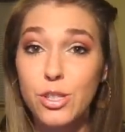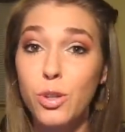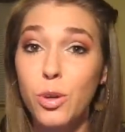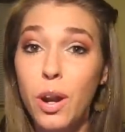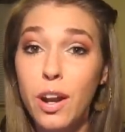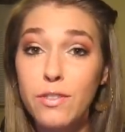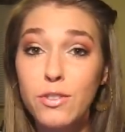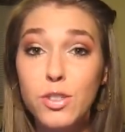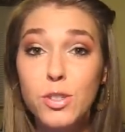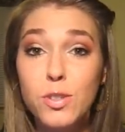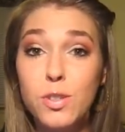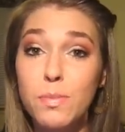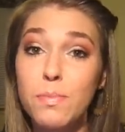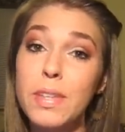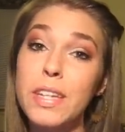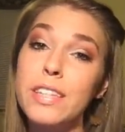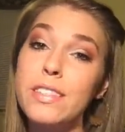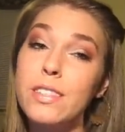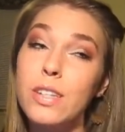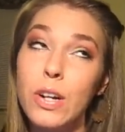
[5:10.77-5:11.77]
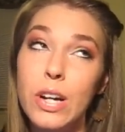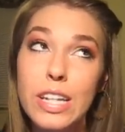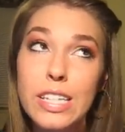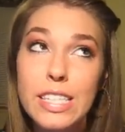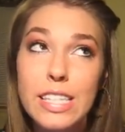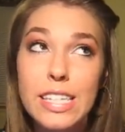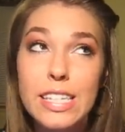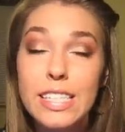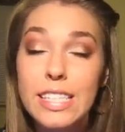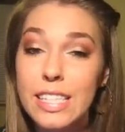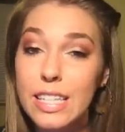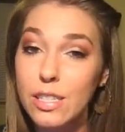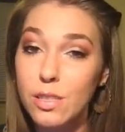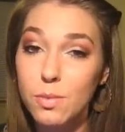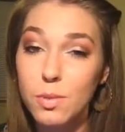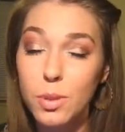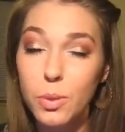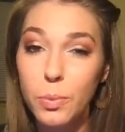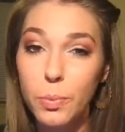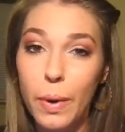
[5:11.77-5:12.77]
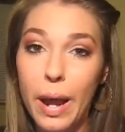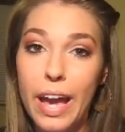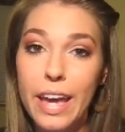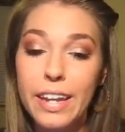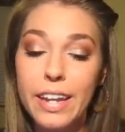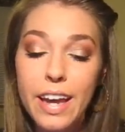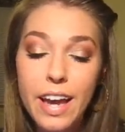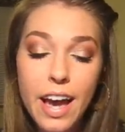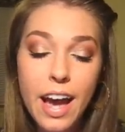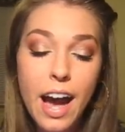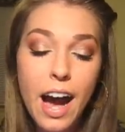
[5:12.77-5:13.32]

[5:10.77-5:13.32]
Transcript: You don't have to do something as crazy as this with the red.